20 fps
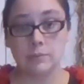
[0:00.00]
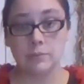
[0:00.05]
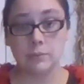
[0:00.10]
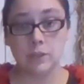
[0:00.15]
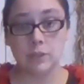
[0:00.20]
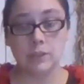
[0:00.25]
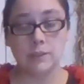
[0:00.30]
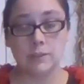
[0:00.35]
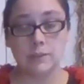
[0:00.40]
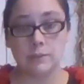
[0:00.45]

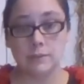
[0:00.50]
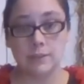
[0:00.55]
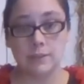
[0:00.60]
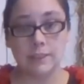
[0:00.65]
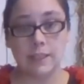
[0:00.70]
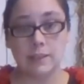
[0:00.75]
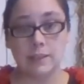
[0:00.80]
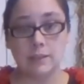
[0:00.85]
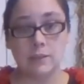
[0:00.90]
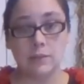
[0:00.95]
Just
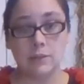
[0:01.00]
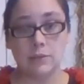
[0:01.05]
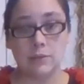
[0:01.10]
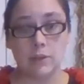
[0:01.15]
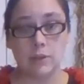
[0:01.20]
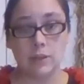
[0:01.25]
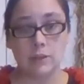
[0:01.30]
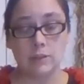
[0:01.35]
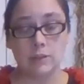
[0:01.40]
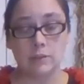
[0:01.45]
stand in their
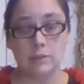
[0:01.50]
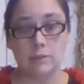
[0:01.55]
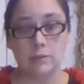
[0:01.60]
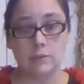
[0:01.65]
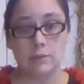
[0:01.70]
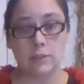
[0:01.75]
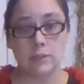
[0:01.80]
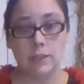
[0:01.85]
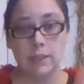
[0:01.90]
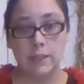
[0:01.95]
front
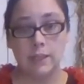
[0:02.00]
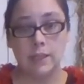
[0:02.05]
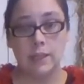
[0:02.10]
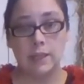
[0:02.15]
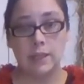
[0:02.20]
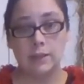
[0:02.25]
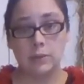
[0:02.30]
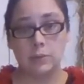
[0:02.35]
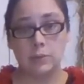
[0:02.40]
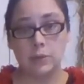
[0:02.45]

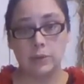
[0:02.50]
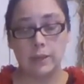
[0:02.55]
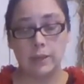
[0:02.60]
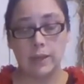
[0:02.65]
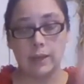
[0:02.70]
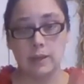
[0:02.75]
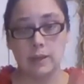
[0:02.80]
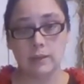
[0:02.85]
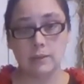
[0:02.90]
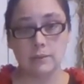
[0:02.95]
and throw
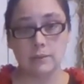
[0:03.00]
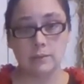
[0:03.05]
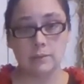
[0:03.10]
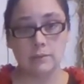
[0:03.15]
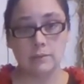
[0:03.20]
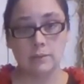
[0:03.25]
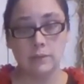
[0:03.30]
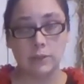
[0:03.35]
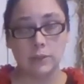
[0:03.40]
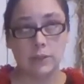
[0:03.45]
the egg
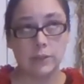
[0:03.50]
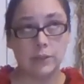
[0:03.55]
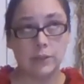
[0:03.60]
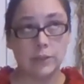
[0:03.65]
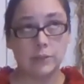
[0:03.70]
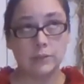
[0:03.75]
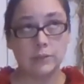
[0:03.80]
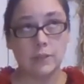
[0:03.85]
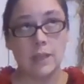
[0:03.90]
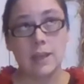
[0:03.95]
so that it
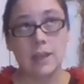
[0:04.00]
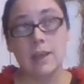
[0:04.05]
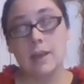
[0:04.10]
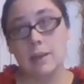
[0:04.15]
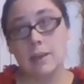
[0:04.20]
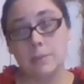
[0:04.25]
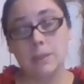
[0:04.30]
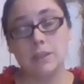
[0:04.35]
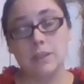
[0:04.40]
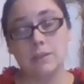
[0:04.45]
goes.
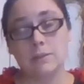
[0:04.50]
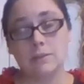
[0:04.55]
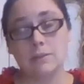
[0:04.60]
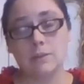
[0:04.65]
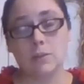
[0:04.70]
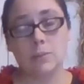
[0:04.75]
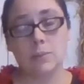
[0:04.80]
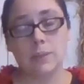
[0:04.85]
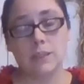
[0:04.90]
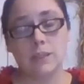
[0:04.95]
I mean,
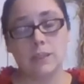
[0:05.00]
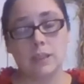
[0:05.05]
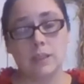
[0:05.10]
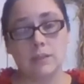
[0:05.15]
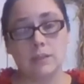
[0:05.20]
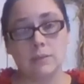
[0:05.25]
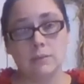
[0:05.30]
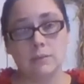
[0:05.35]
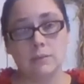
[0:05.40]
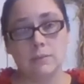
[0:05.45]
don't be
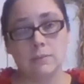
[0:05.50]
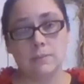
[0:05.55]
seen.